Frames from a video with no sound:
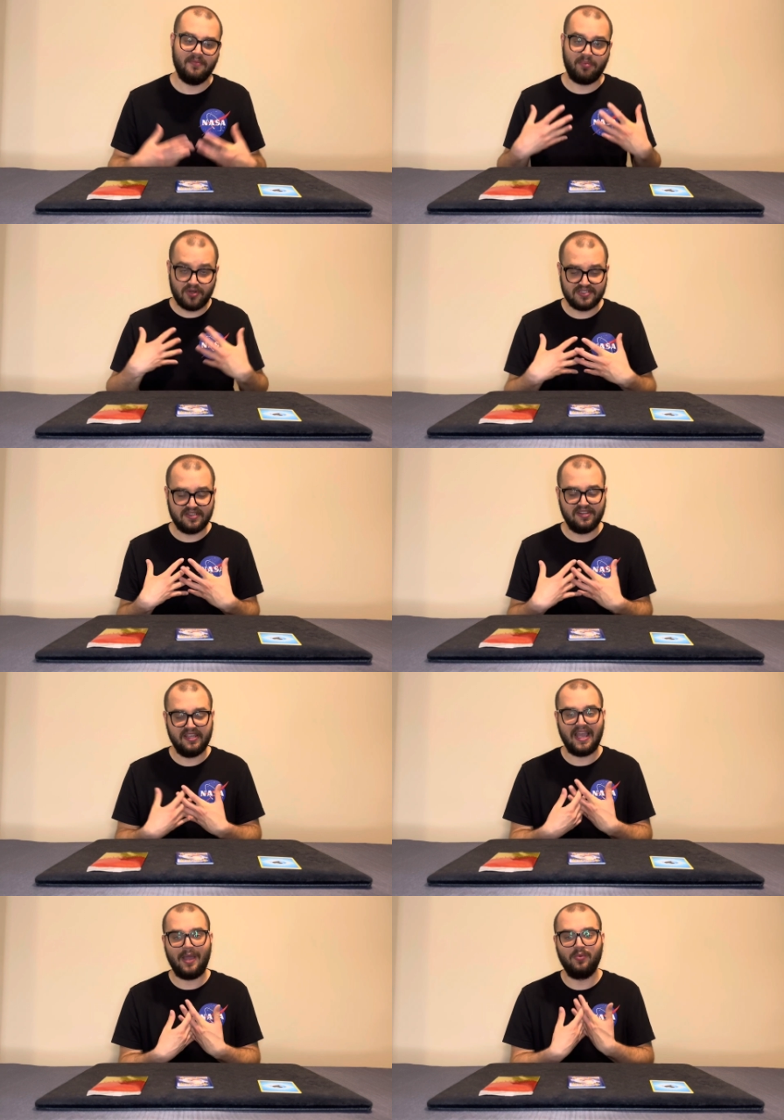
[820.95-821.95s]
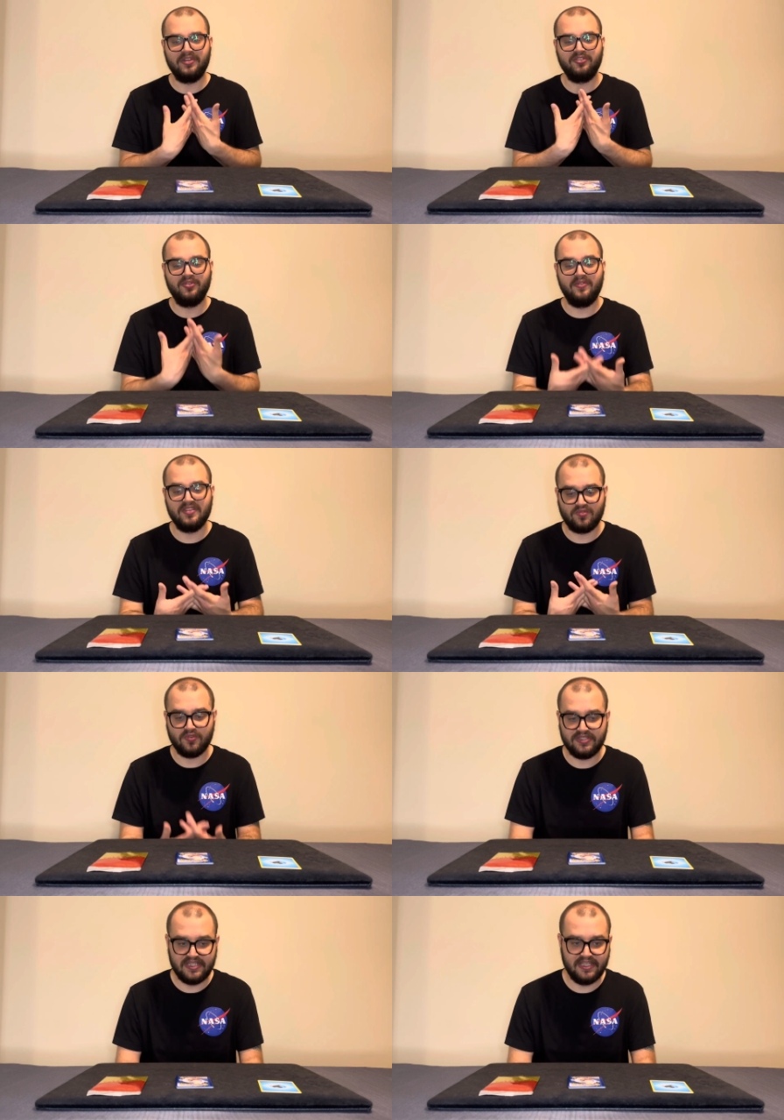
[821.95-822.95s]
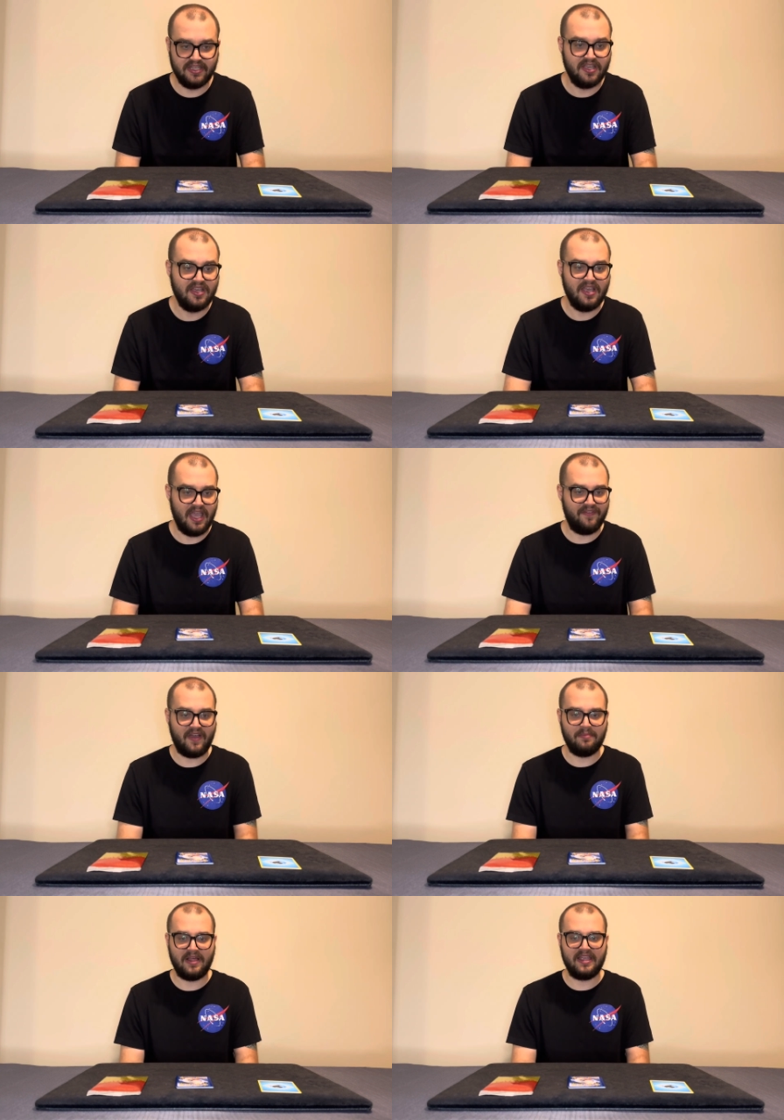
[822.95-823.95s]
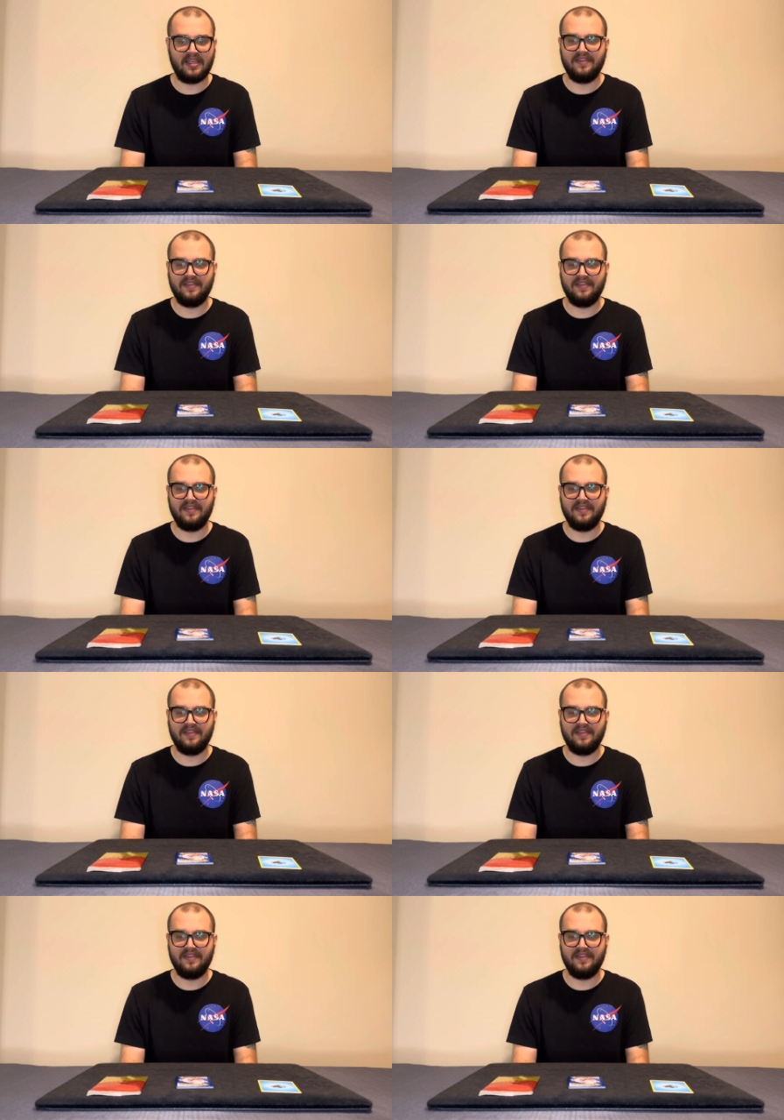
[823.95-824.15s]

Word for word: Personally, I wouldn't do this routine if I'm like,